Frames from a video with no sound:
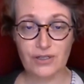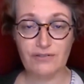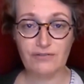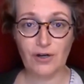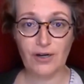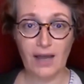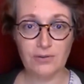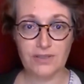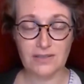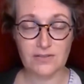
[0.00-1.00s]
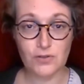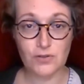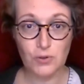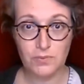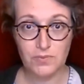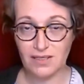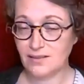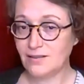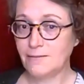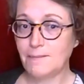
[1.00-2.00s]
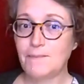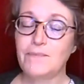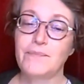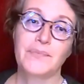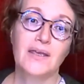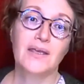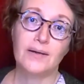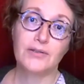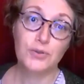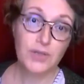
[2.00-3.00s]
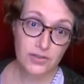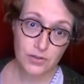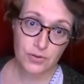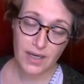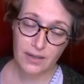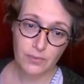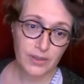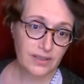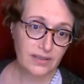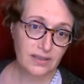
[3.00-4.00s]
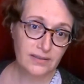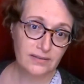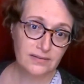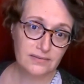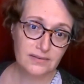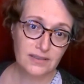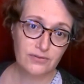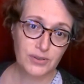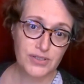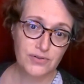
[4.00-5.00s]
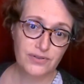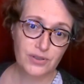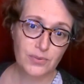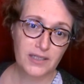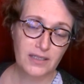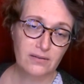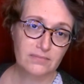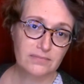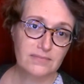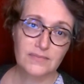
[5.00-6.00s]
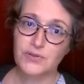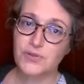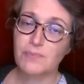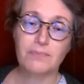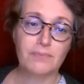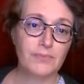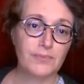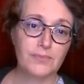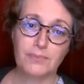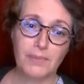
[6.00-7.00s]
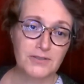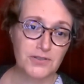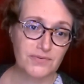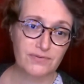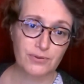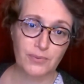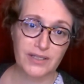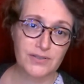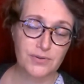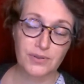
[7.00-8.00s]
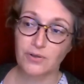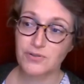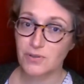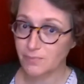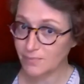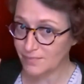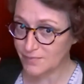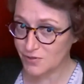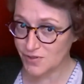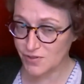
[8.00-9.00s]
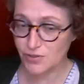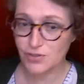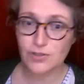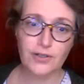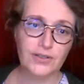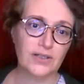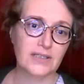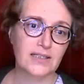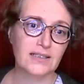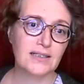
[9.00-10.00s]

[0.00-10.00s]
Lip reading: far out and zooms in. You can do that with a voice-driven opening. And there's a bunch of different ways. You can also just start on a